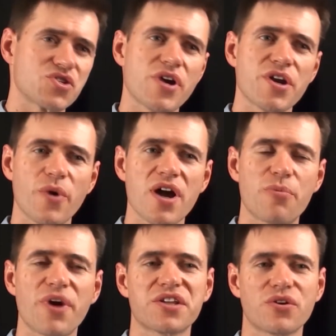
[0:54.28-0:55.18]
straight away, a
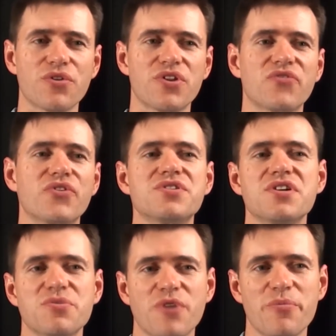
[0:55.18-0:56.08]
practical thing for a
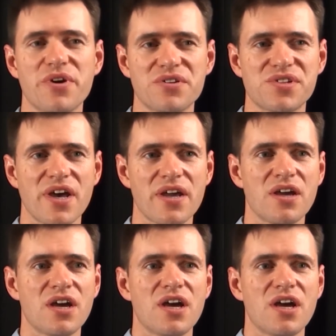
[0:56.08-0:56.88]
teacher might be to say,